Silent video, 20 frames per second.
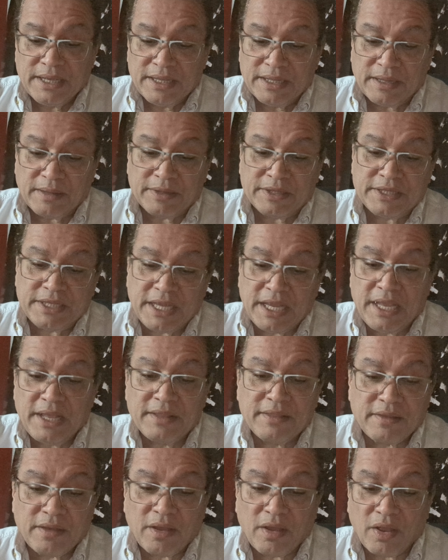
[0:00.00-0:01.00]
The
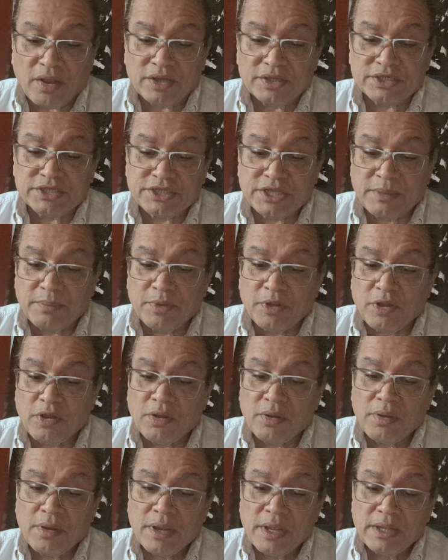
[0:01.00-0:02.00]
teeth are similar